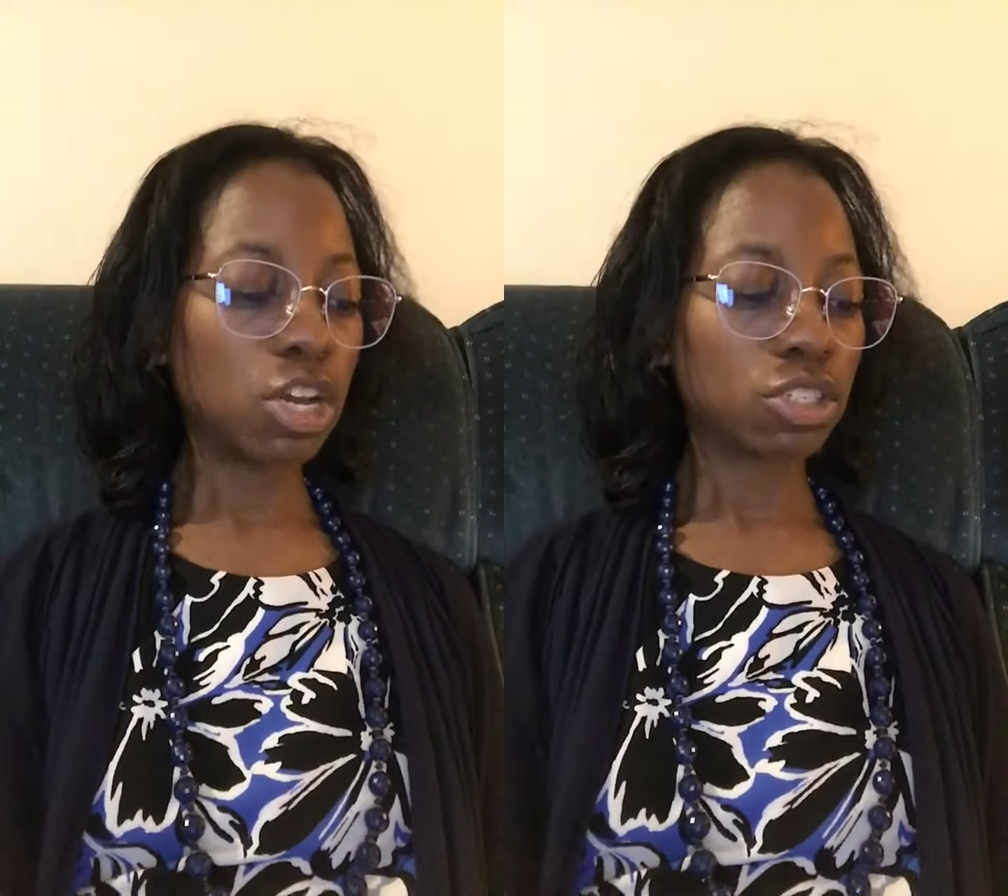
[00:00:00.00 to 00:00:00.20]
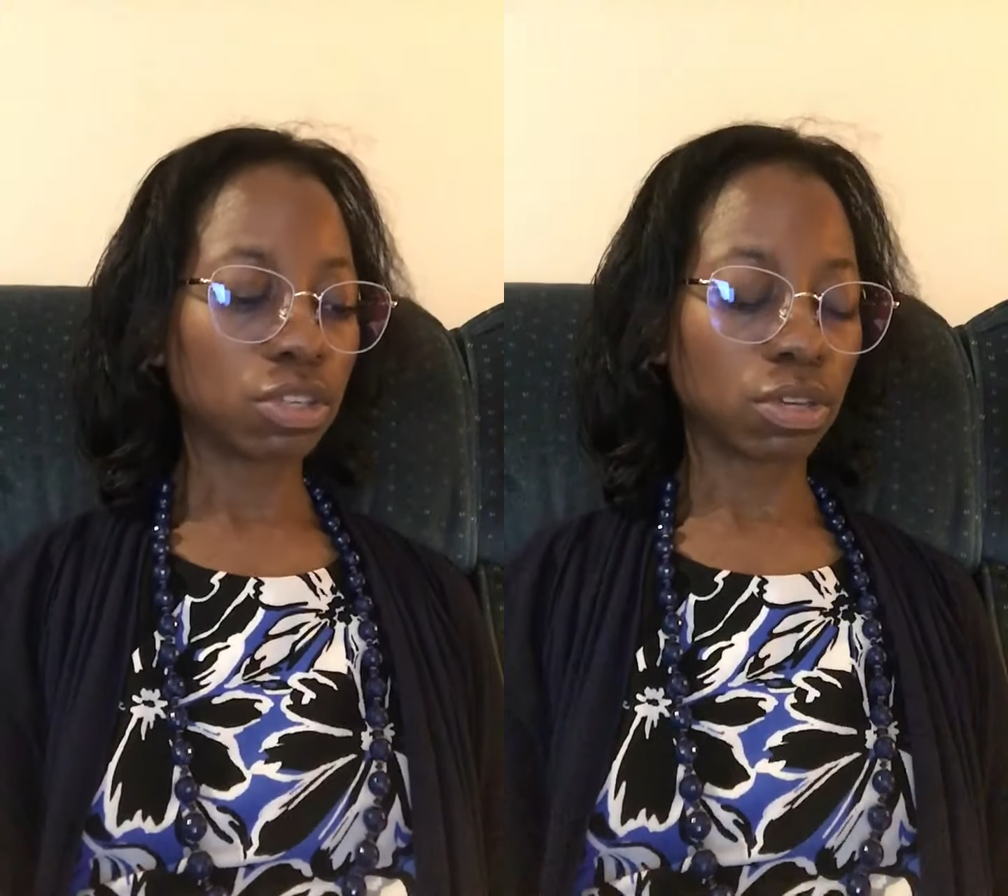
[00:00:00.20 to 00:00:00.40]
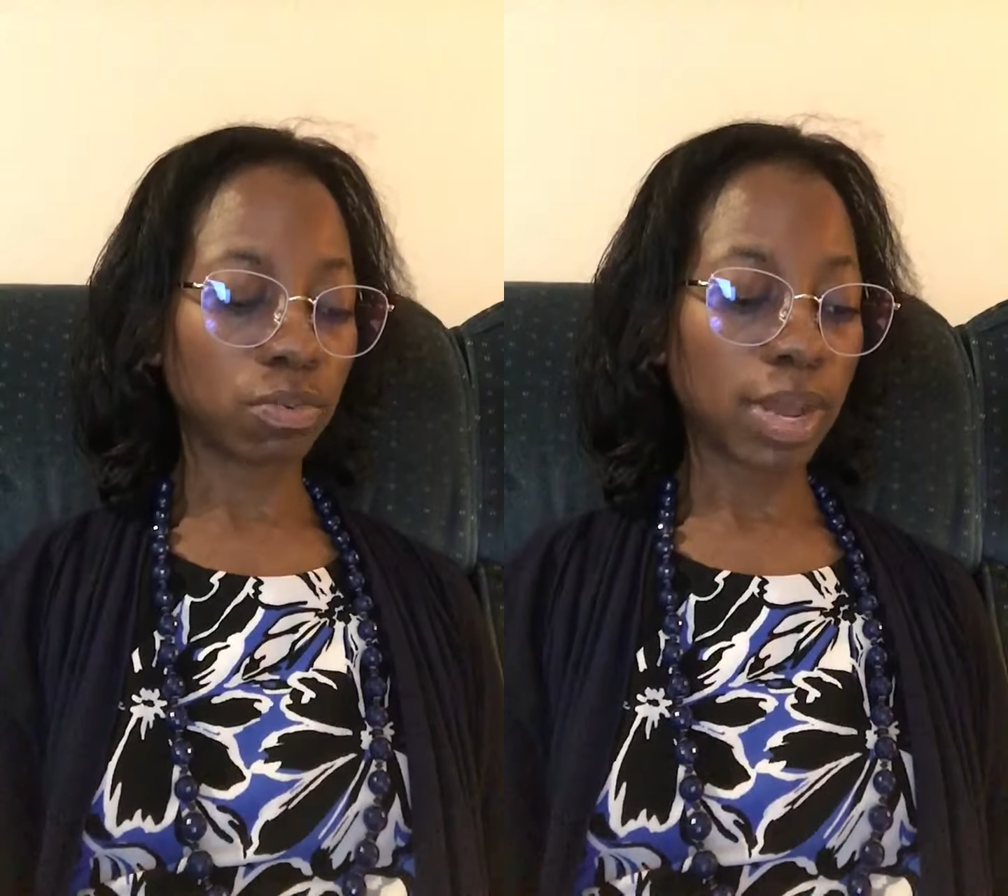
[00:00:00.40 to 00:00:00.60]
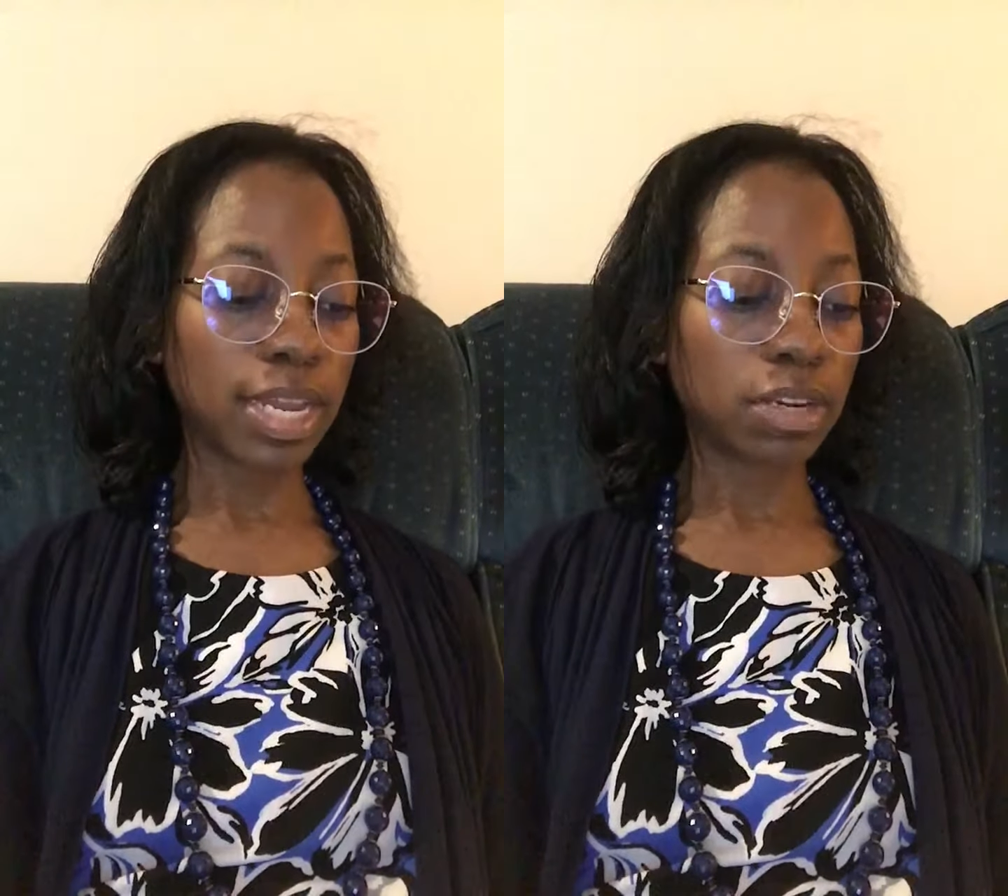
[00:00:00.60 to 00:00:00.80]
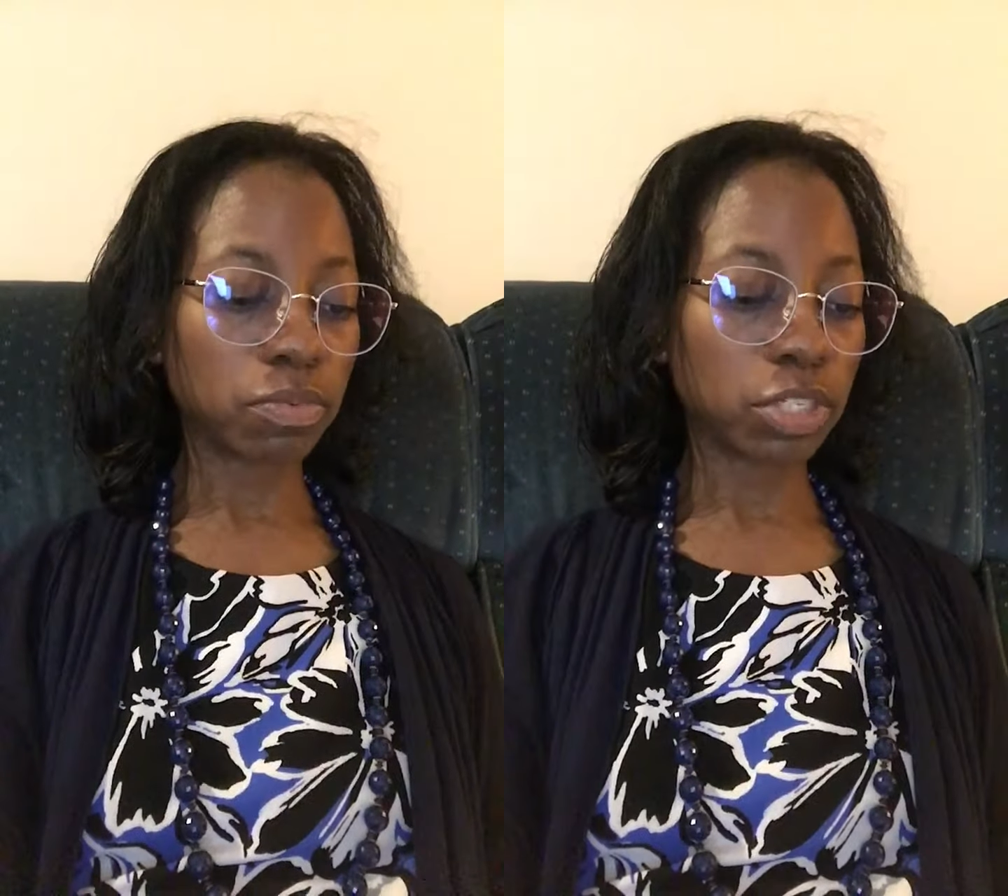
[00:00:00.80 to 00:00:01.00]
so the way
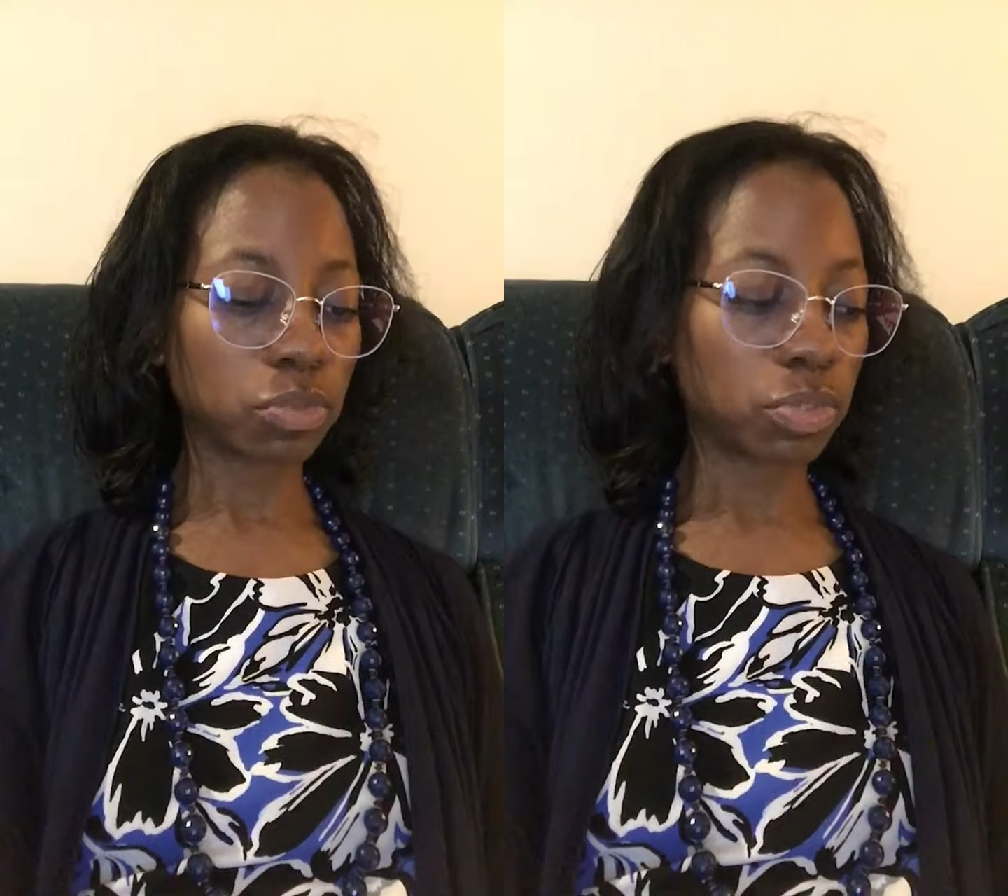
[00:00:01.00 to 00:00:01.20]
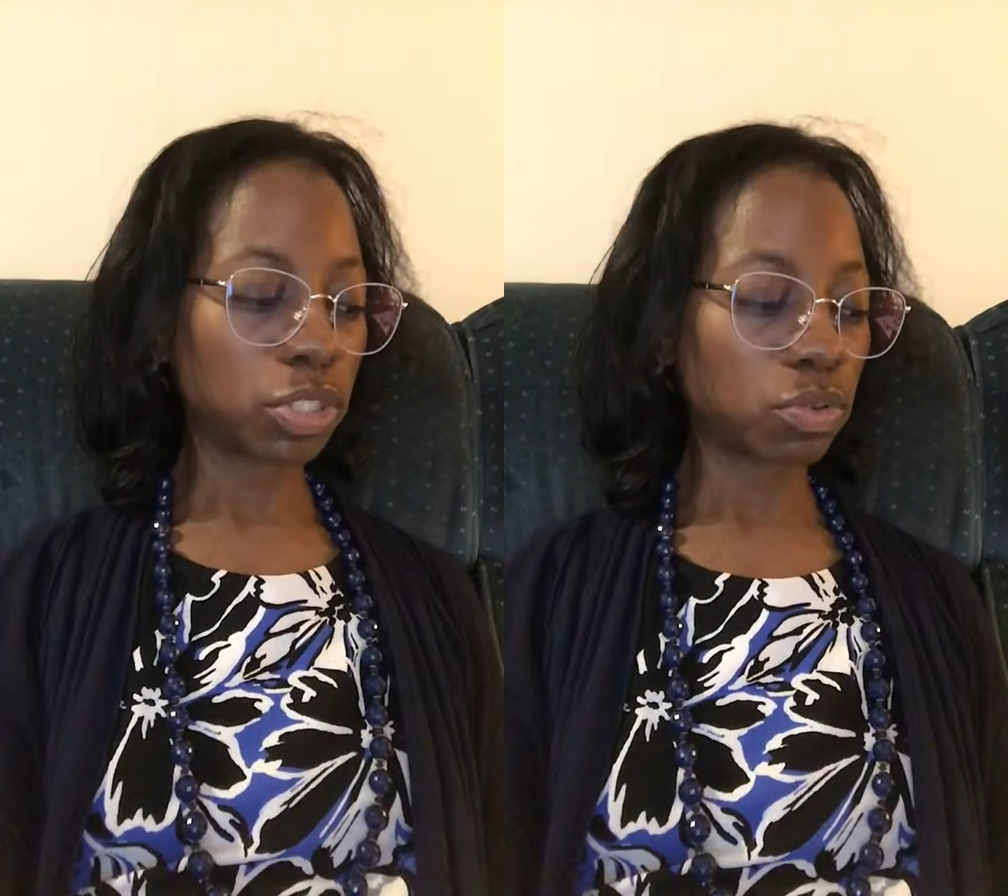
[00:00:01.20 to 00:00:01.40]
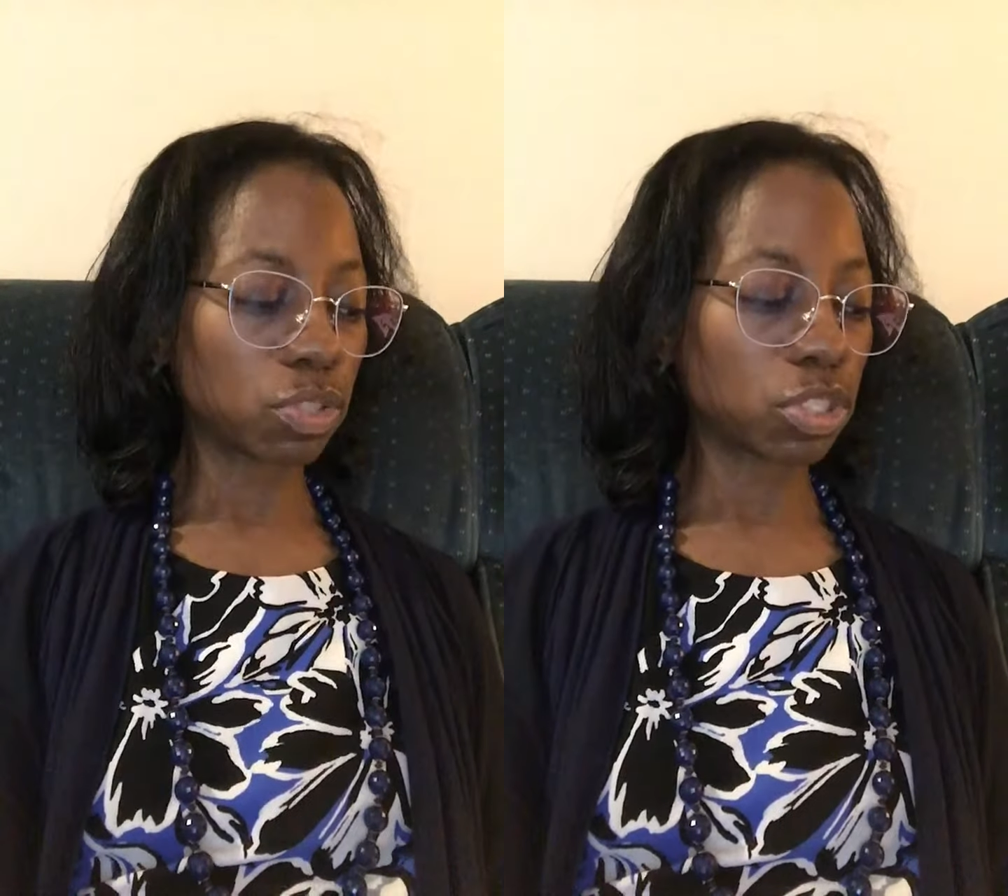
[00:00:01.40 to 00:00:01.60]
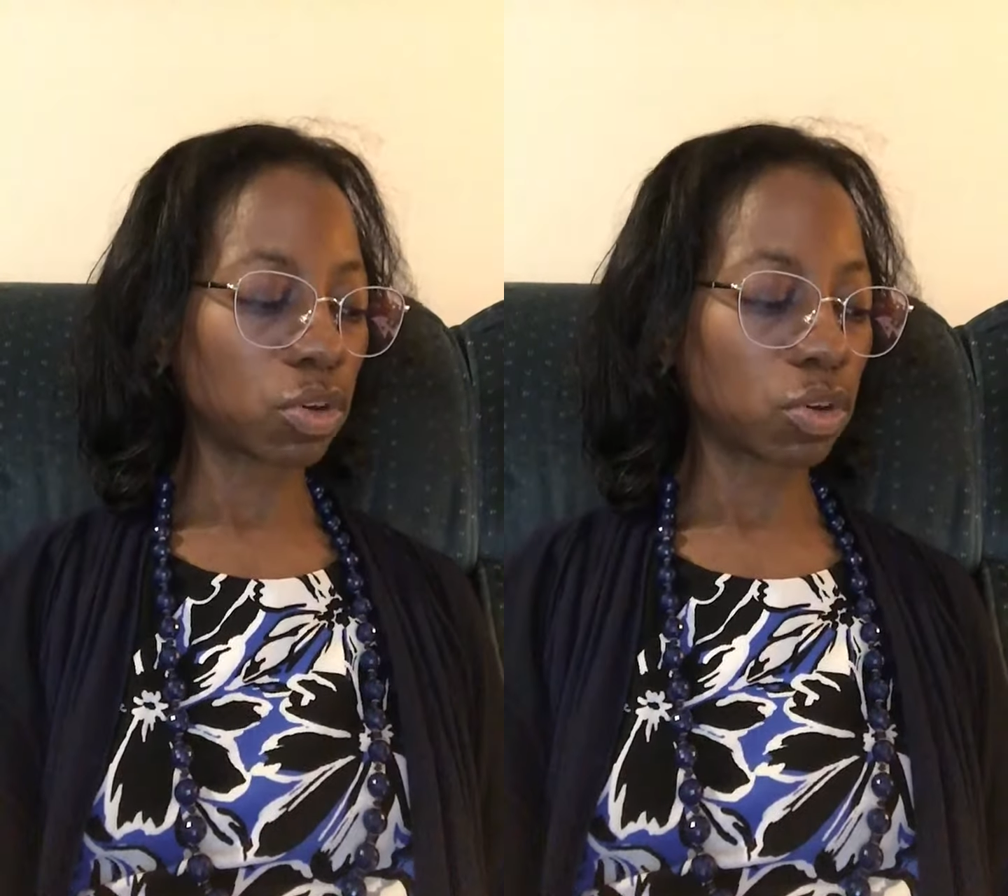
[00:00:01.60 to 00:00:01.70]
in which resources